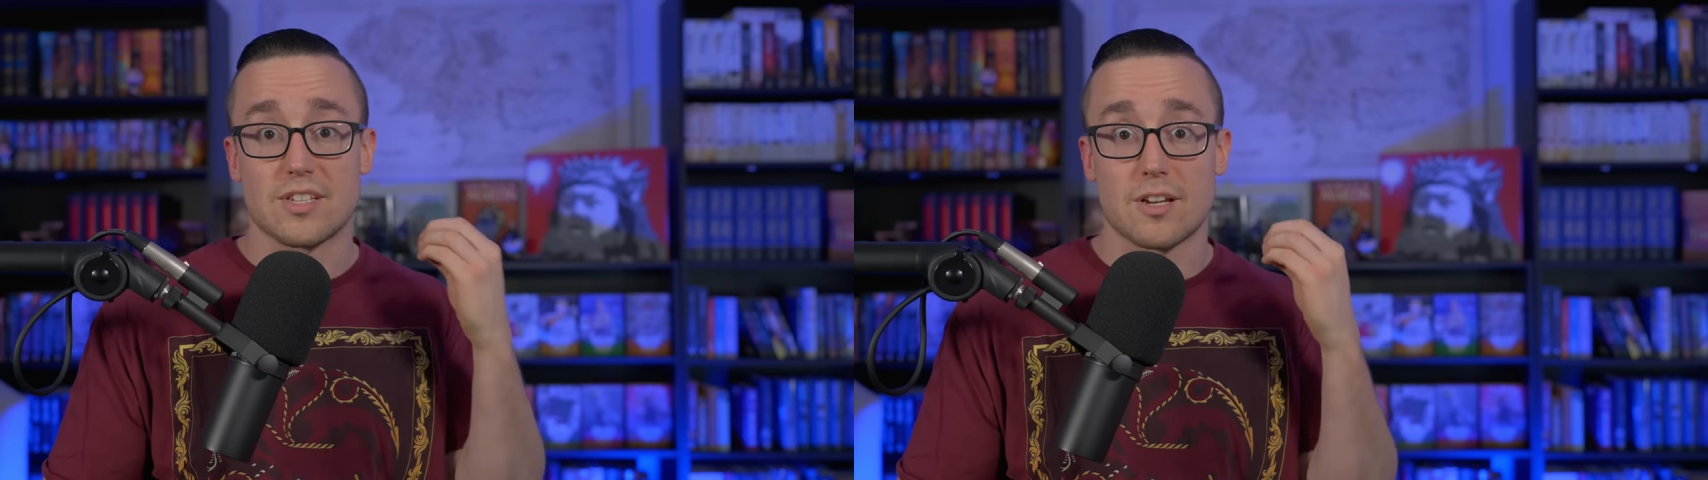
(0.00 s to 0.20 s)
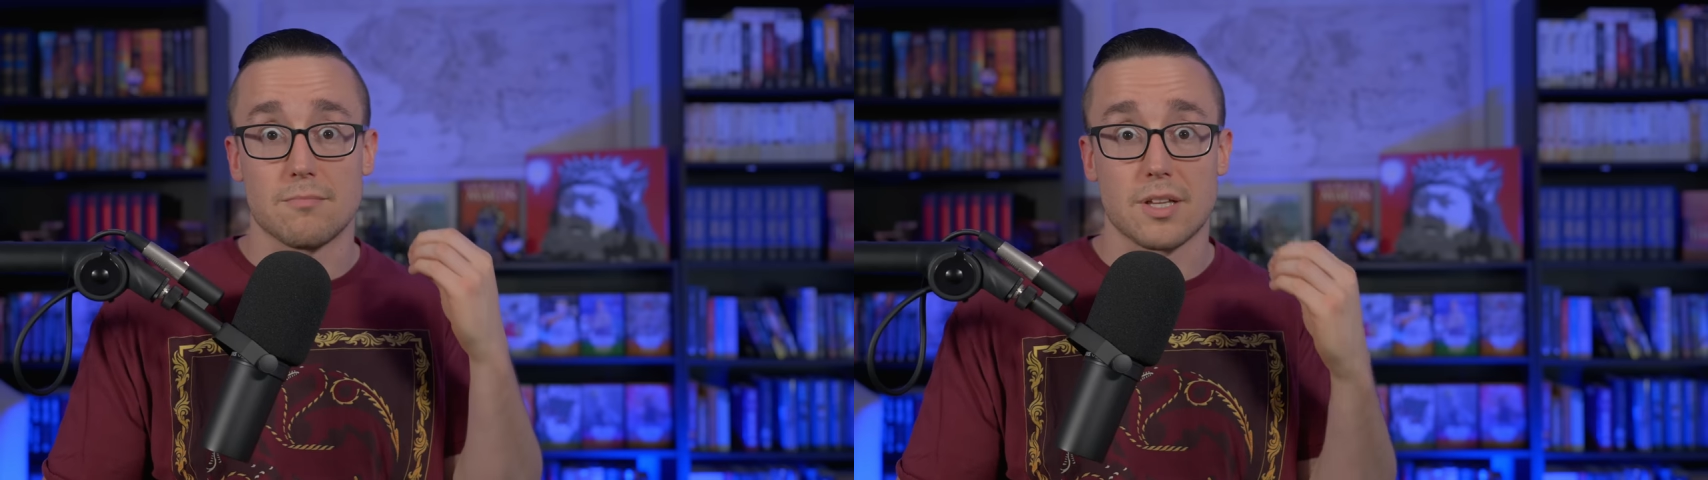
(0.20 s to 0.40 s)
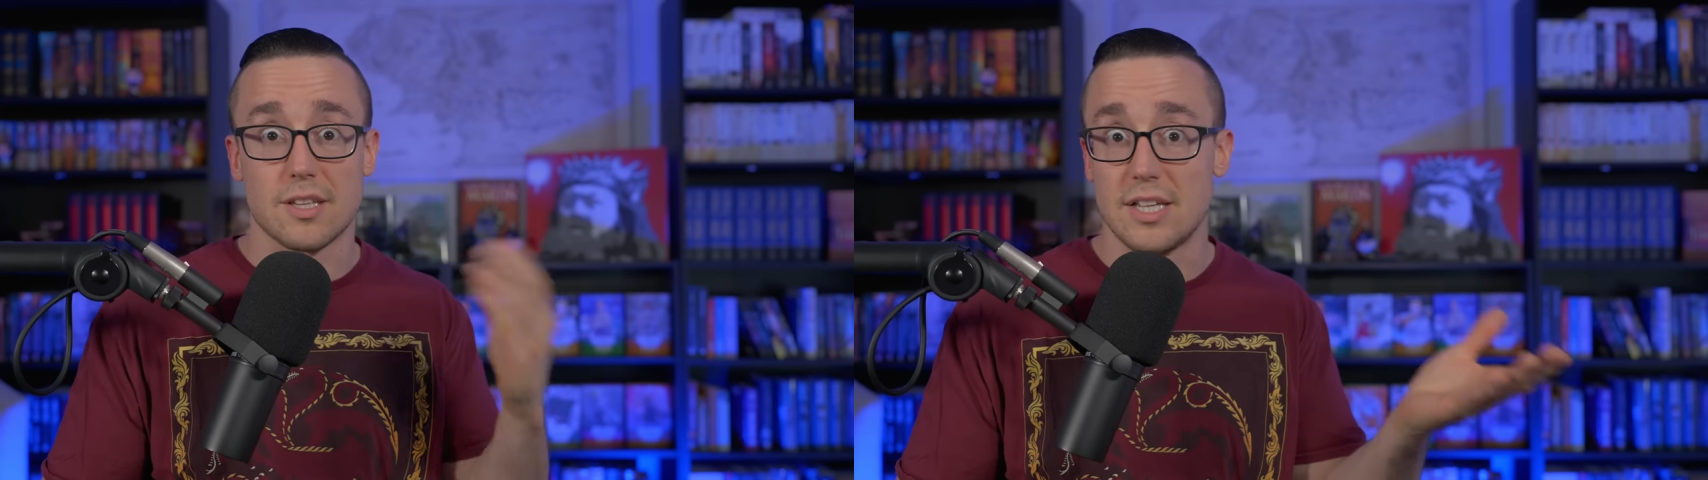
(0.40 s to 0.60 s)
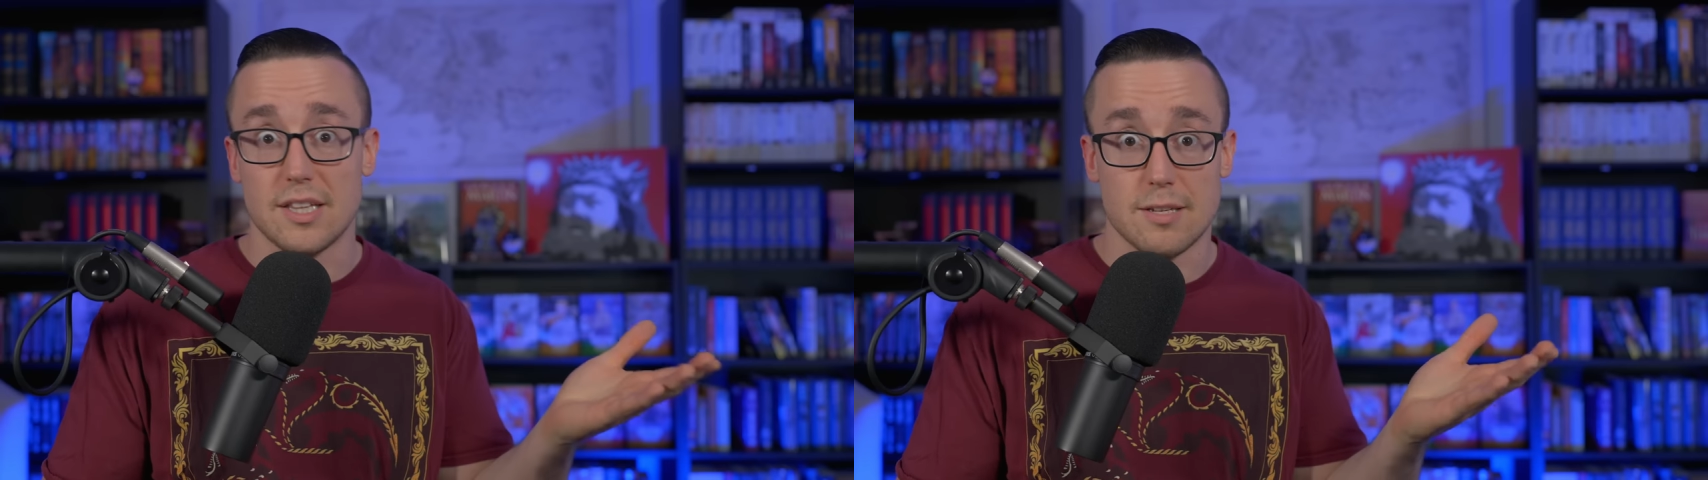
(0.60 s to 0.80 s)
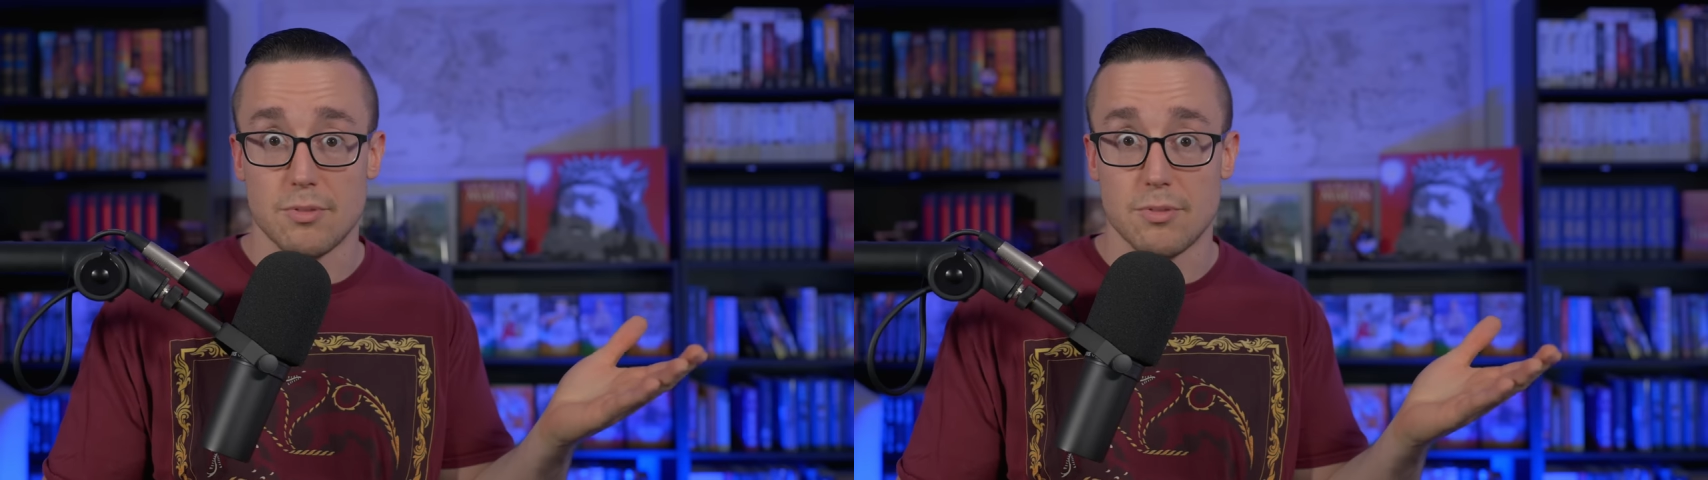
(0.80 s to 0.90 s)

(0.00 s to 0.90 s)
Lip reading: is completely